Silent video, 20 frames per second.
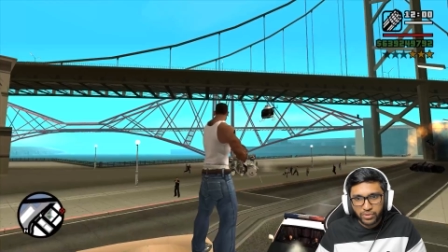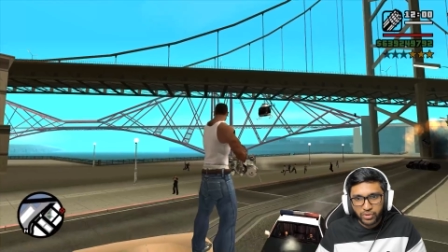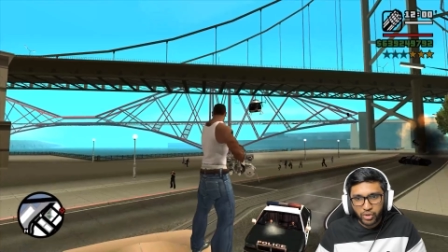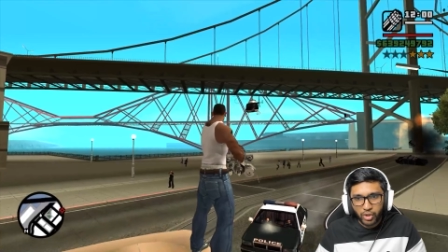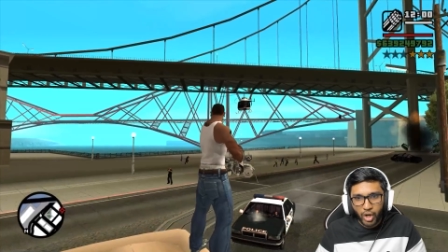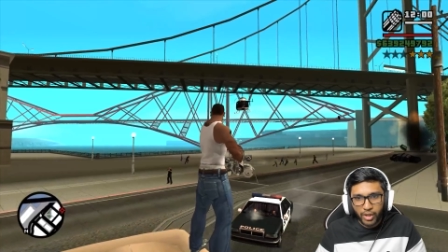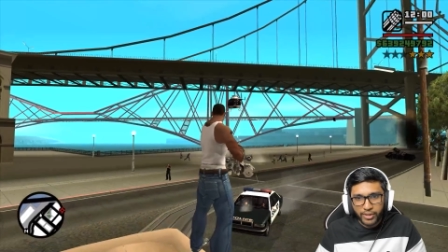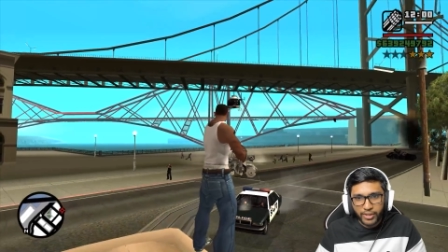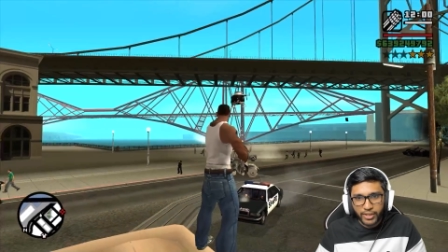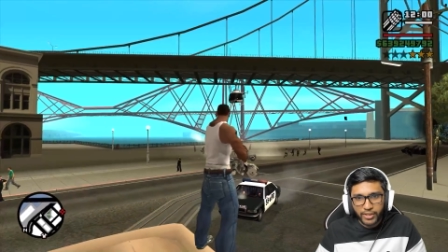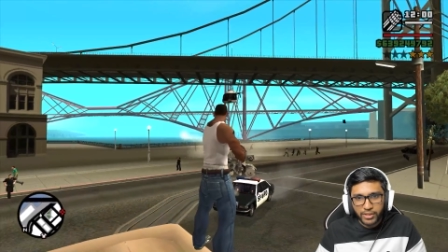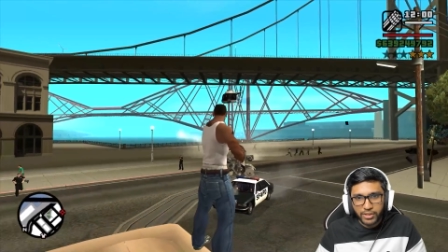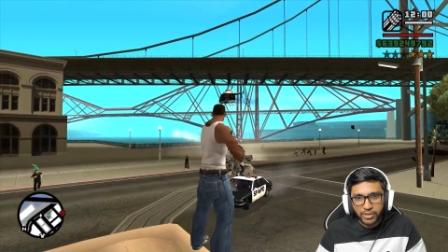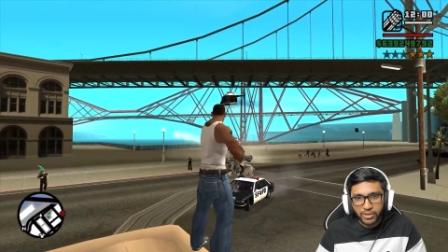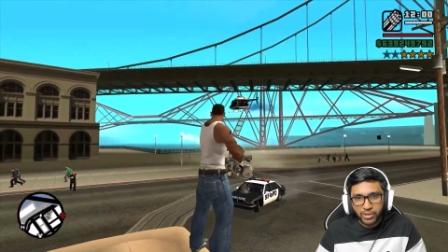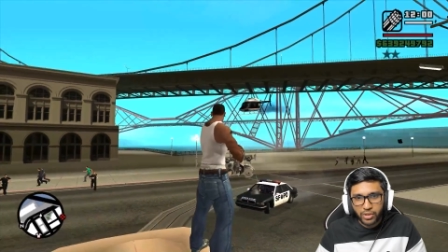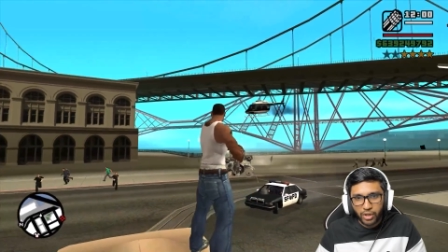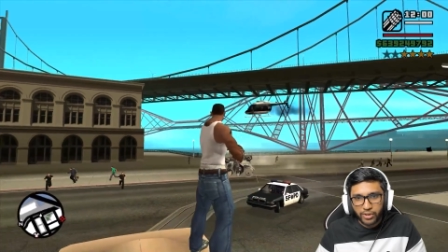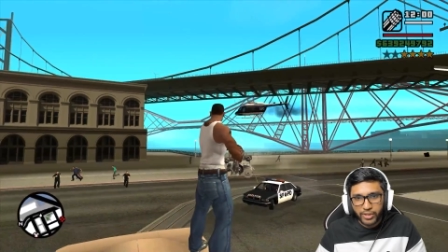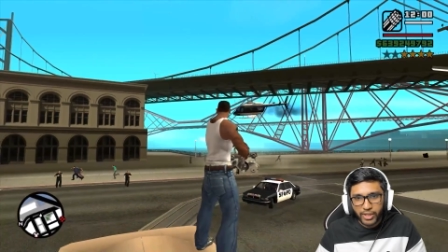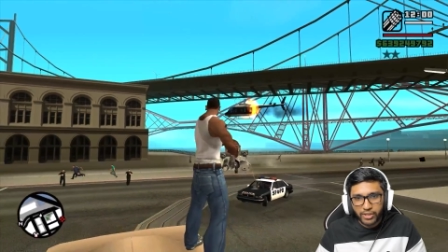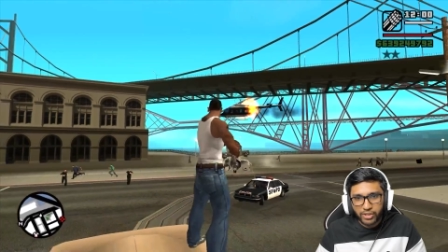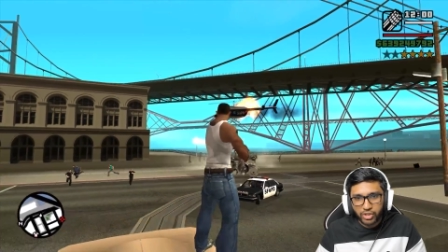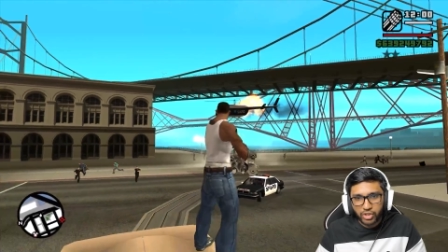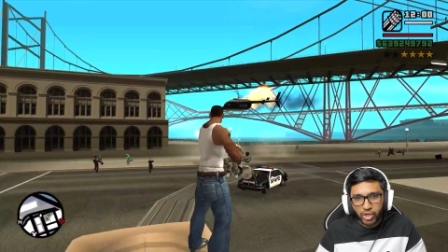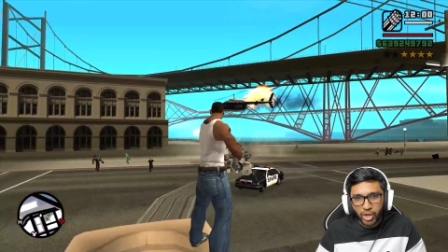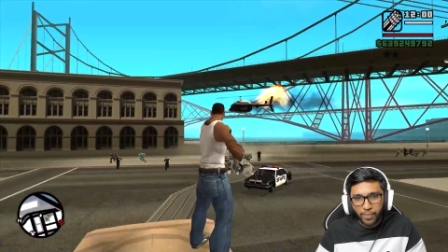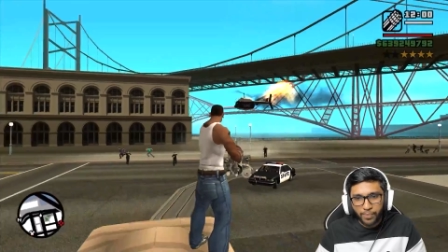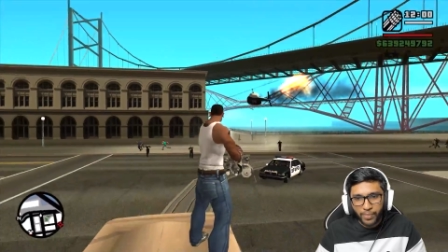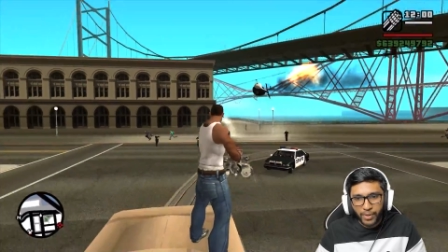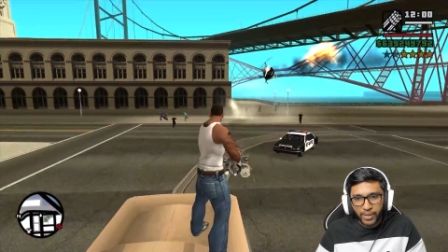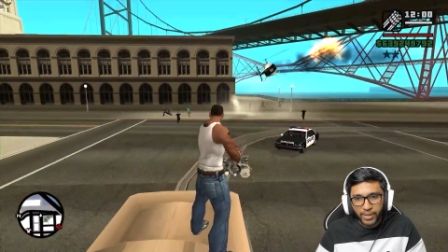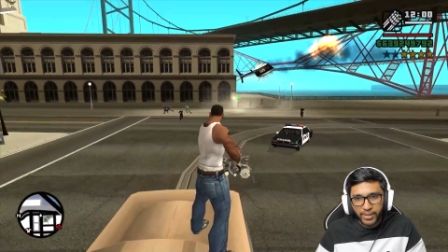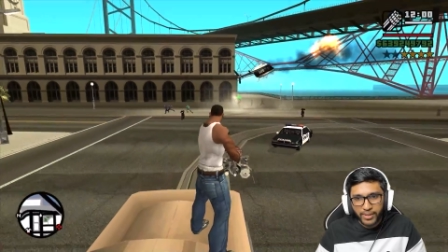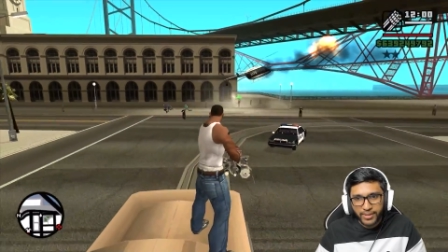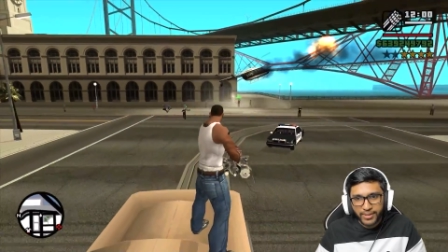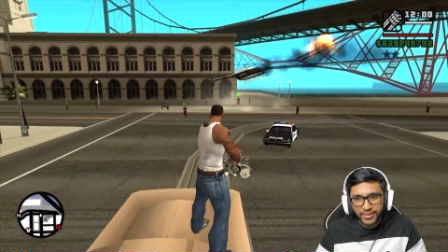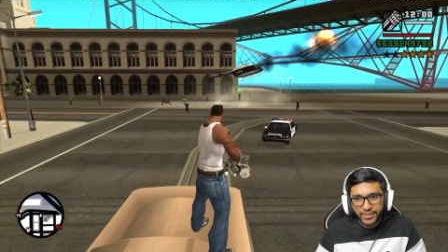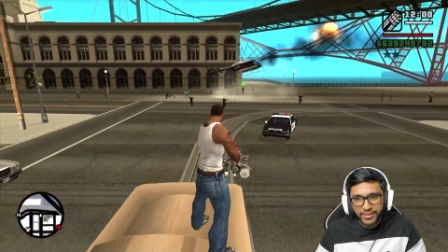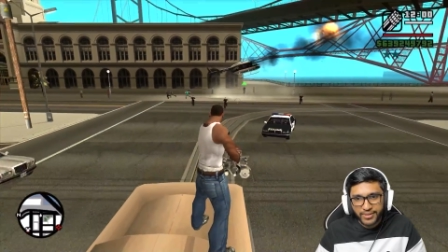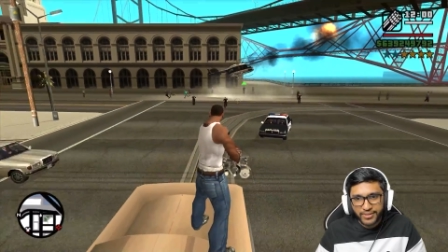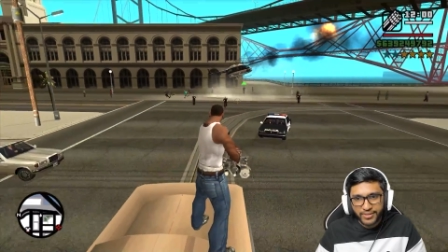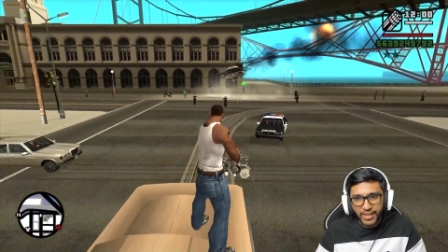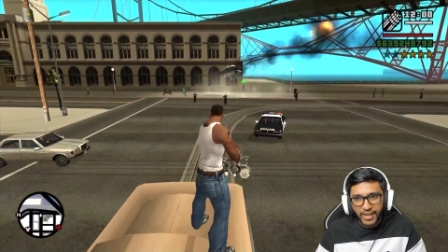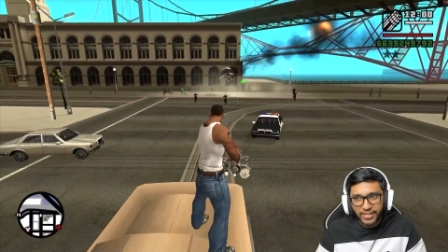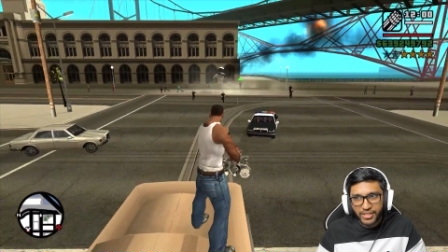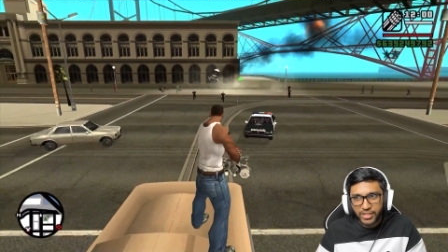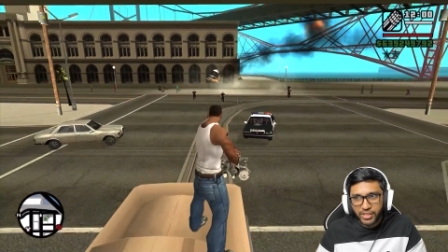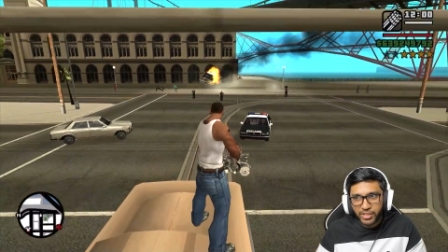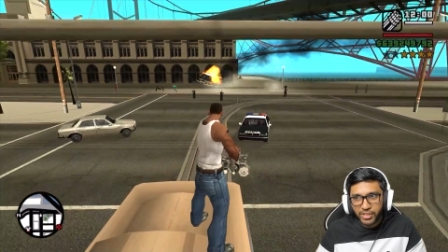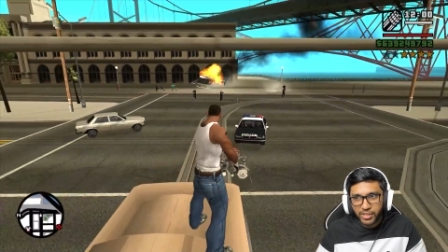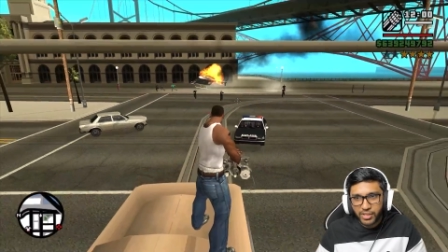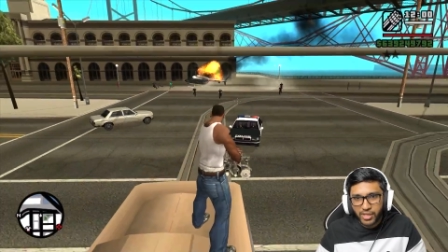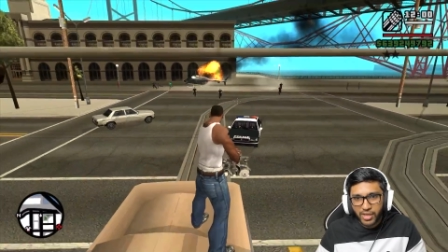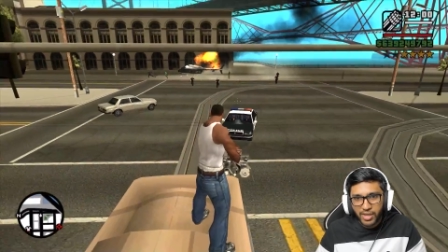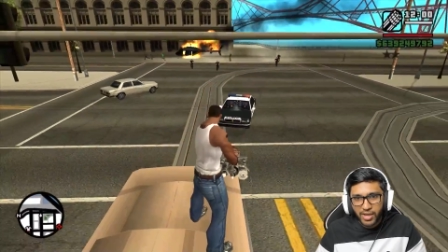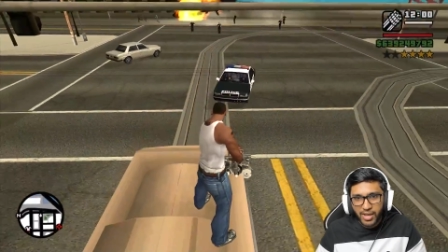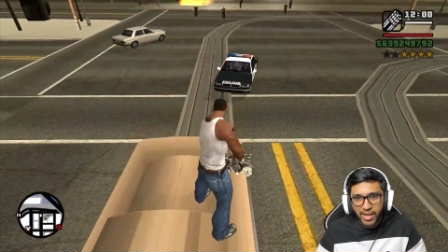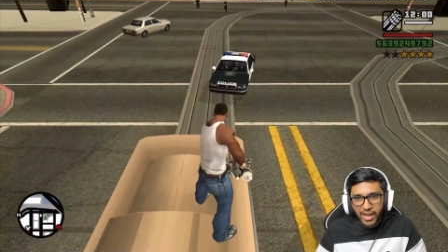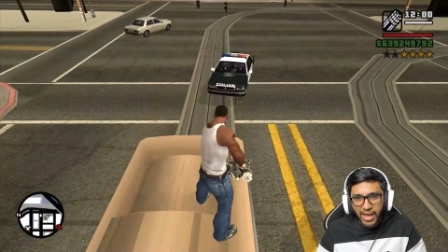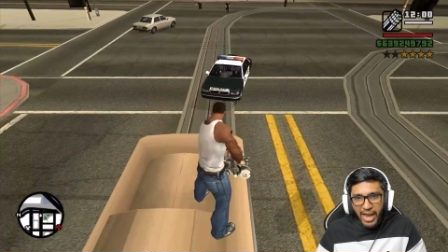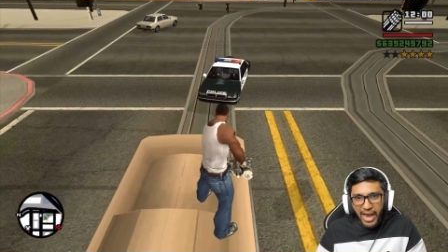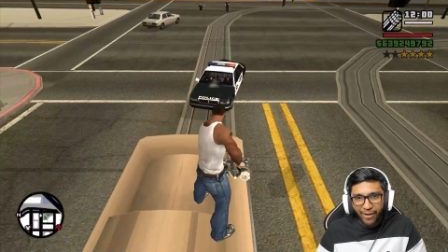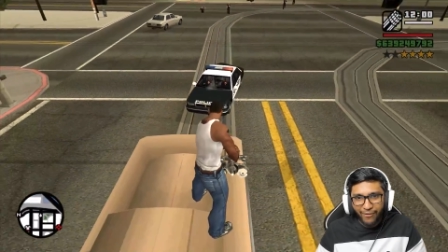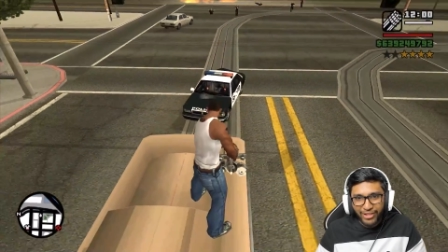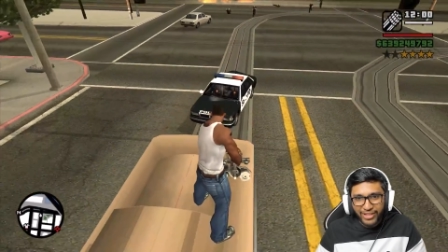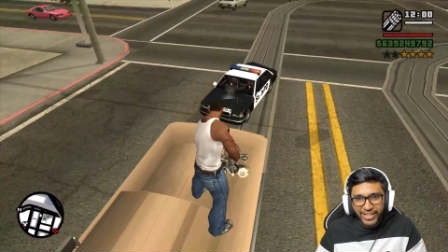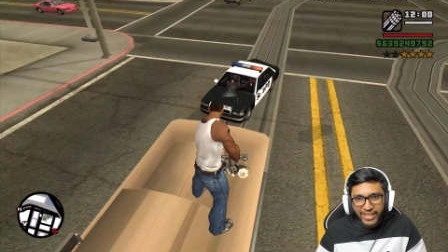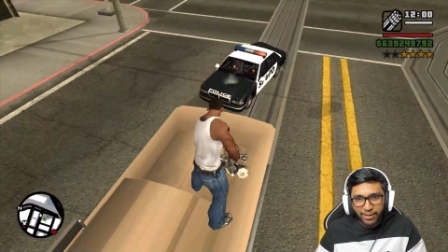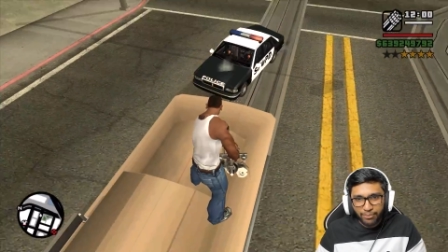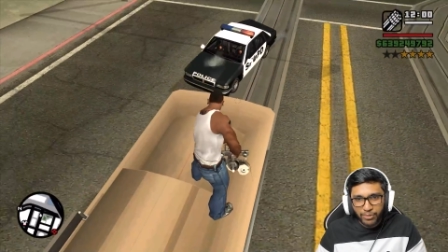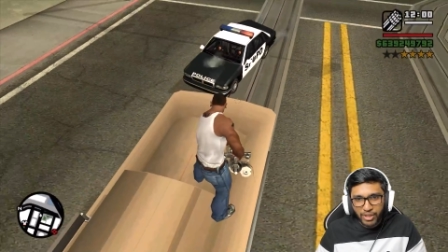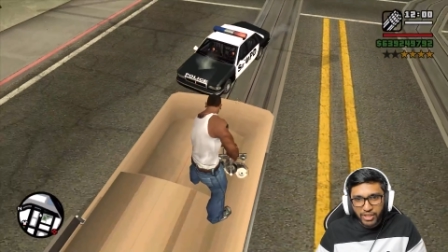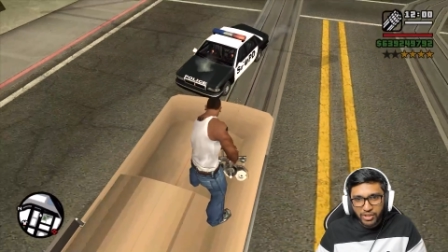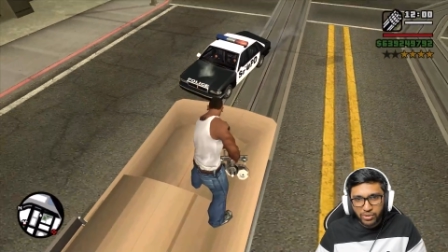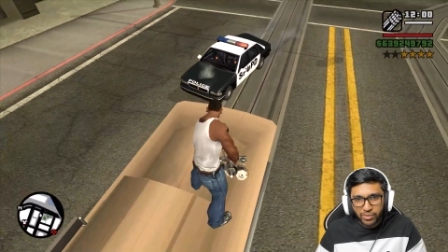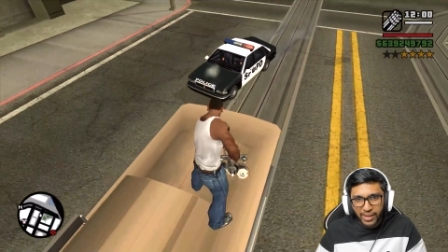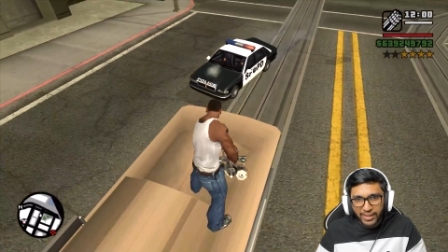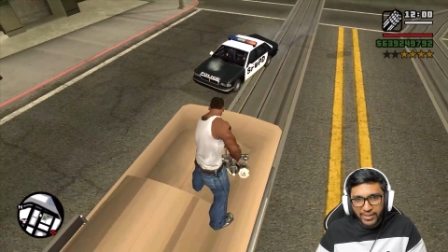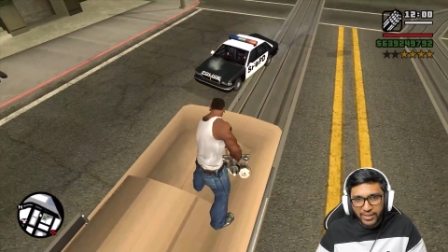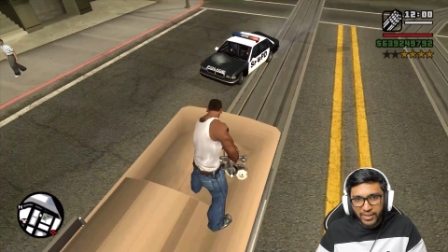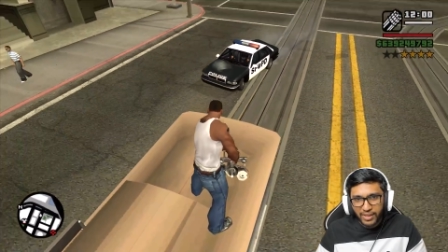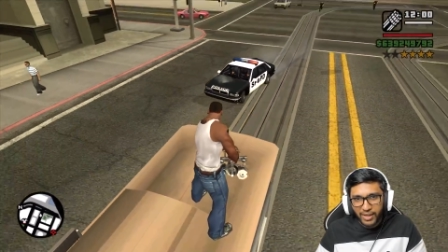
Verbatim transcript: Got it. Got that chopper. Nice. I will keep this one.